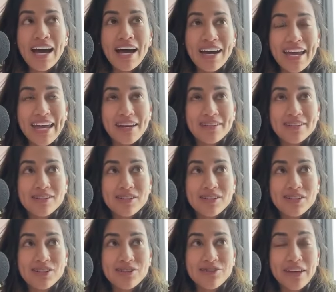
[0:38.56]
And
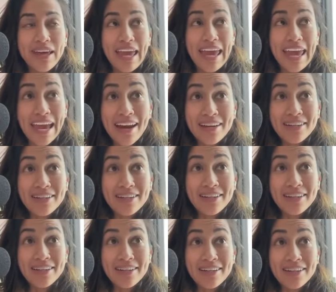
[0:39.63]

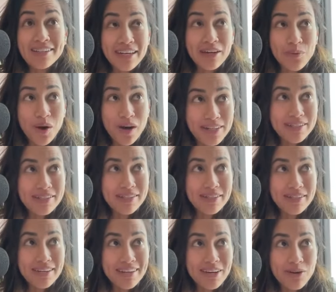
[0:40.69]
it was
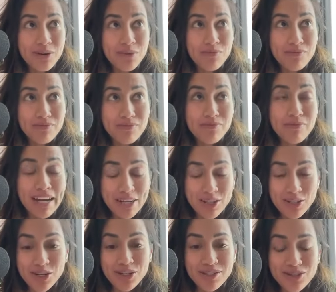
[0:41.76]
my
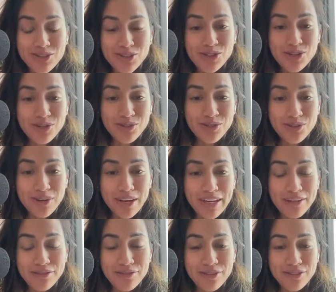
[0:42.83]
turn to
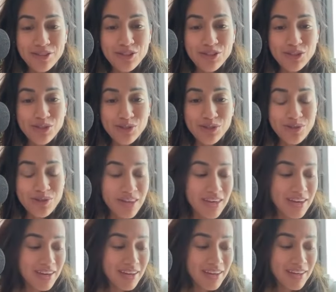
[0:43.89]
kind of do
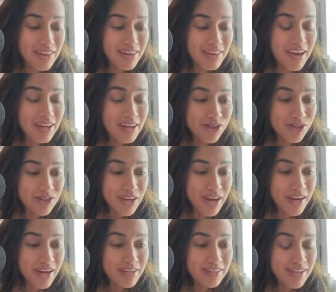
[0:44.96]
the
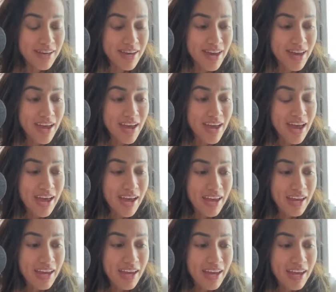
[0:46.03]
exercise.
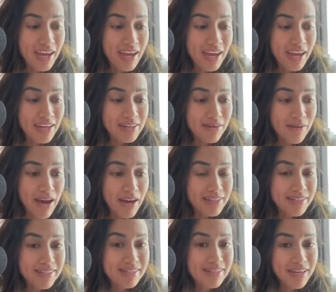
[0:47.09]
And my
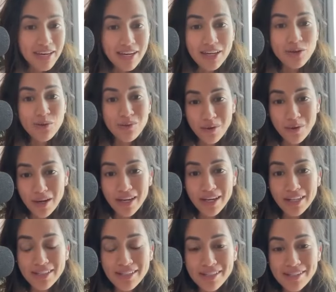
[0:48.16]
skit
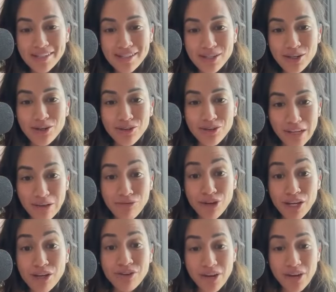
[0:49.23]
was
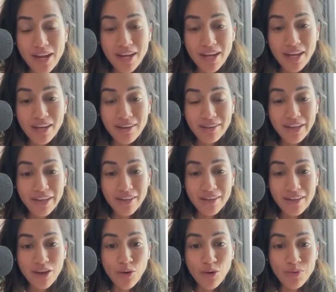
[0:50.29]
recreating like
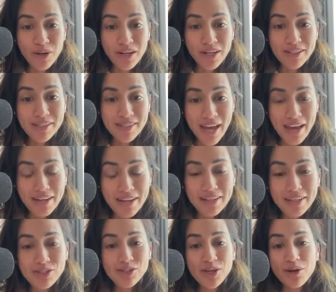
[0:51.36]
the Oprah set.
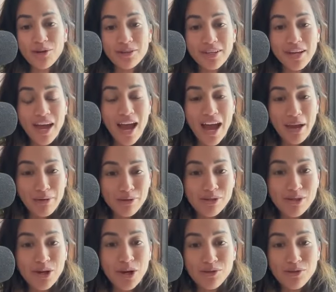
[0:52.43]
And so I was
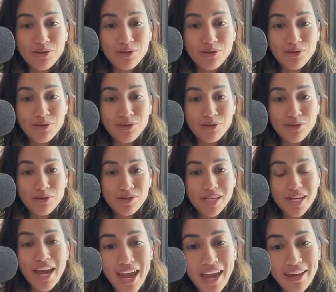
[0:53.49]
the host,
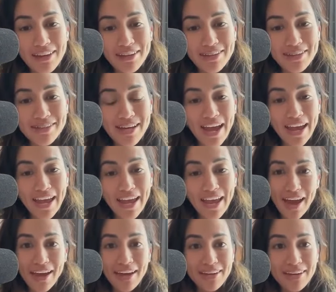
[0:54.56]
and I
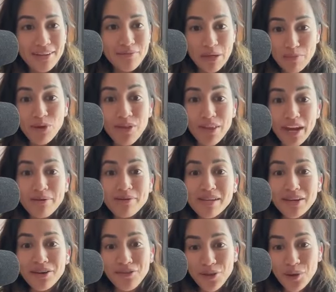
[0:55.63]
had people that I was
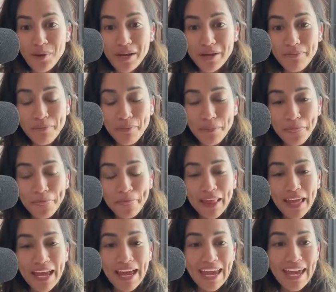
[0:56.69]
interviewing,
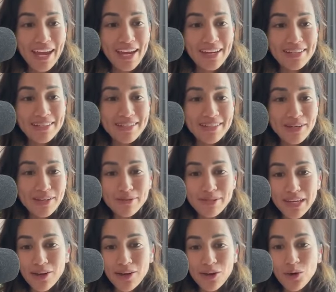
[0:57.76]
and it was
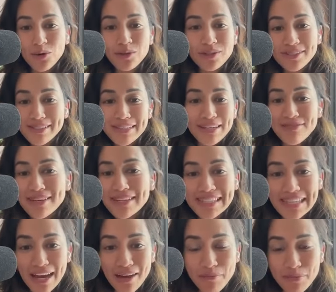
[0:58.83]
like a whole TV
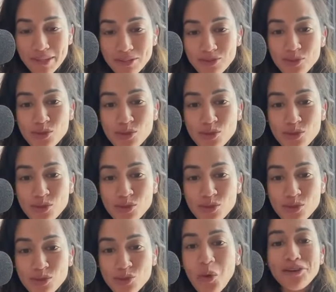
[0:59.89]
set, but this was 12
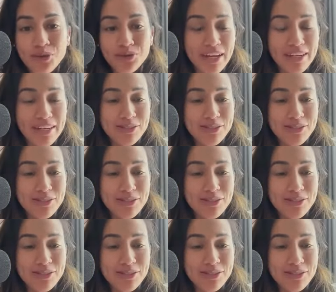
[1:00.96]
years old. Right.